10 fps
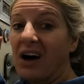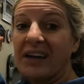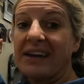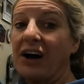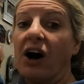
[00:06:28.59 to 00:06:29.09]

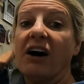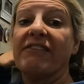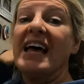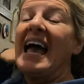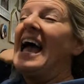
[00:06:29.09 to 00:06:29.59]
on and
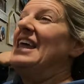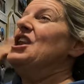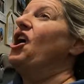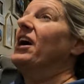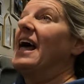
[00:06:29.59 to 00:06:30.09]
off
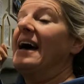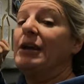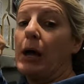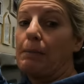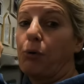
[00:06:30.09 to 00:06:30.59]
and not
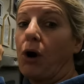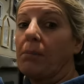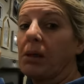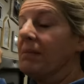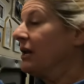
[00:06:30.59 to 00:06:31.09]
had a
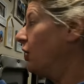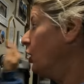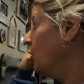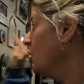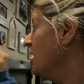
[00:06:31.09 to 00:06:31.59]
problem at
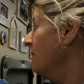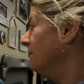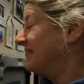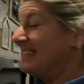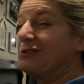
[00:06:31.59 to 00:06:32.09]
all,
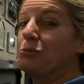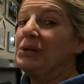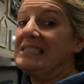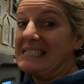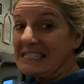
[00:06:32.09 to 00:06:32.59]
but this
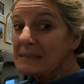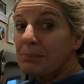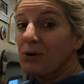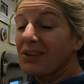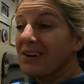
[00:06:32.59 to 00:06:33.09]
one
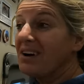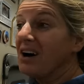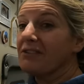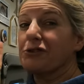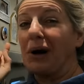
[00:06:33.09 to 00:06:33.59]
did pull it
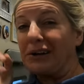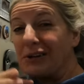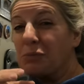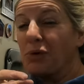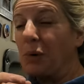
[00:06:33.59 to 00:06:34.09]
off, so I
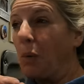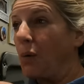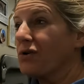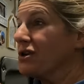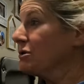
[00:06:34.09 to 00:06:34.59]
did want to
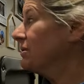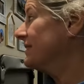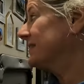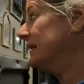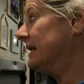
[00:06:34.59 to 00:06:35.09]
warn you
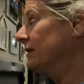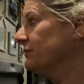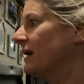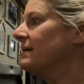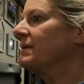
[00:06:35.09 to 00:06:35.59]
that the
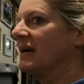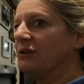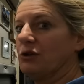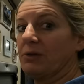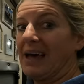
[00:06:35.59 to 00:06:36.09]
nano tape
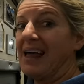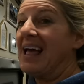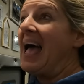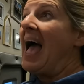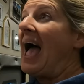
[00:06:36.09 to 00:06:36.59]
can do that.
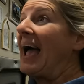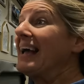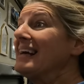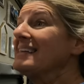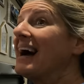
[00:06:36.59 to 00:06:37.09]

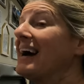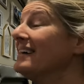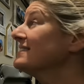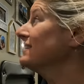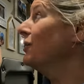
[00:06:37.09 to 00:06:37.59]
And I
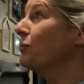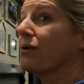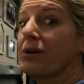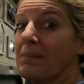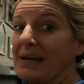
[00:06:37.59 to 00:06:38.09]
had saw
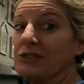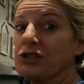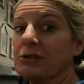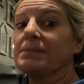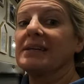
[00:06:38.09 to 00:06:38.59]
where
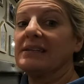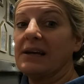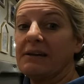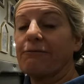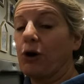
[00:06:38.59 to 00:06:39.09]
Command Strips had
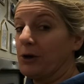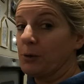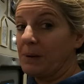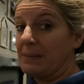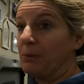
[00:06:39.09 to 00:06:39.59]
done it for
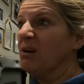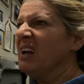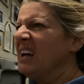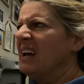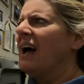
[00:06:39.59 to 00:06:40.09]
other people.
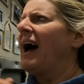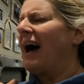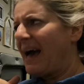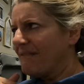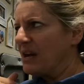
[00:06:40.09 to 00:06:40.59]

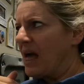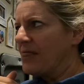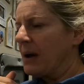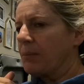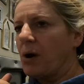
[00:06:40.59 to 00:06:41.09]
I haven't
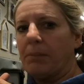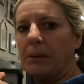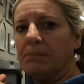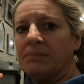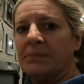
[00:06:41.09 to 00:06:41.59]
had that
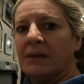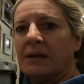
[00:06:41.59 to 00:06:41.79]
problem.